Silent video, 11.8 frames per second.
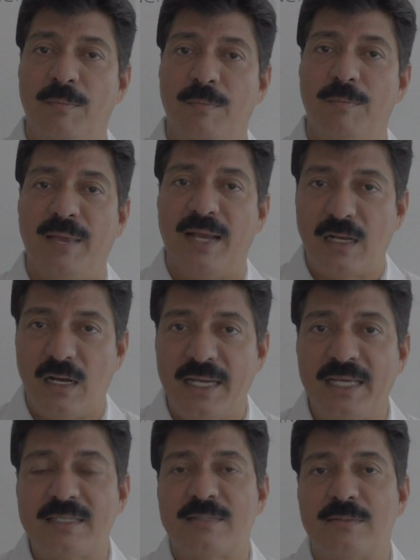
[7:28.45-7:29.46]

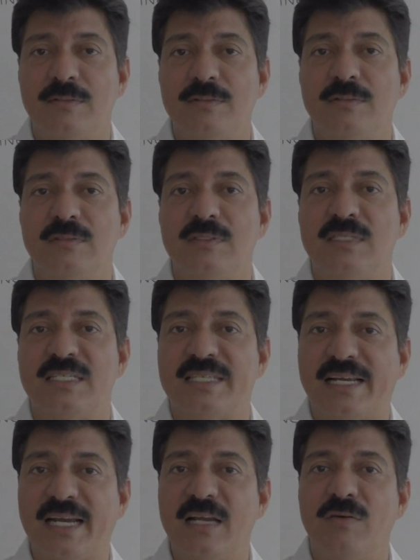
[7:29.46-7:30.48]
mechanics, the
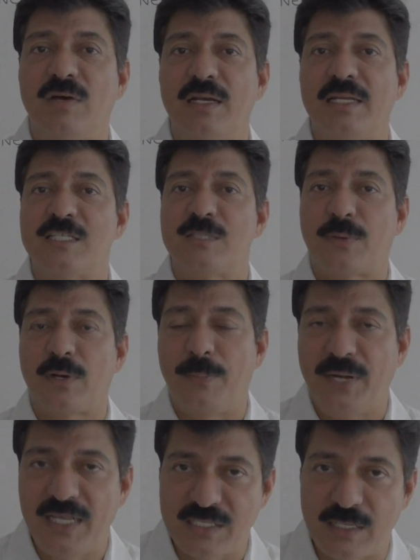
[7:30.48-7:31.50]
second one is
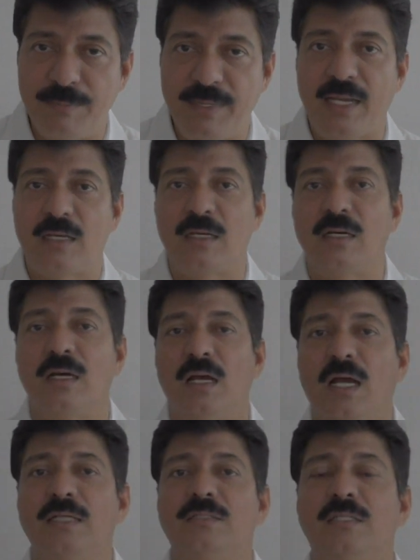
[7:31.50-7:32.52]
properties of matter,
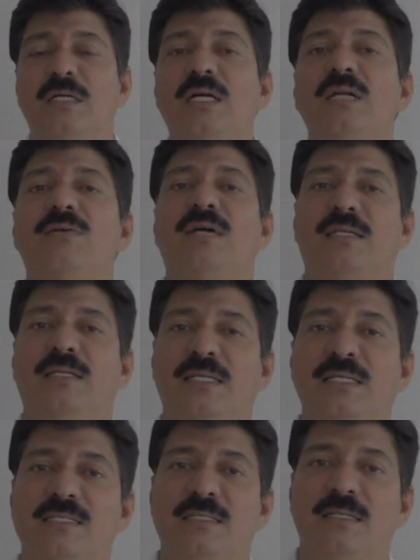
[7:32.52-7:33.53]
and third one
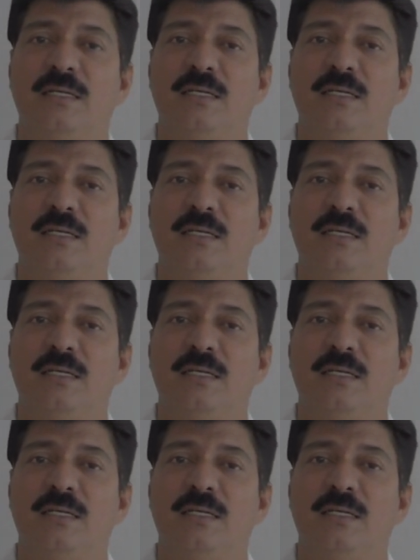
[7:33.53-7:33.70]
is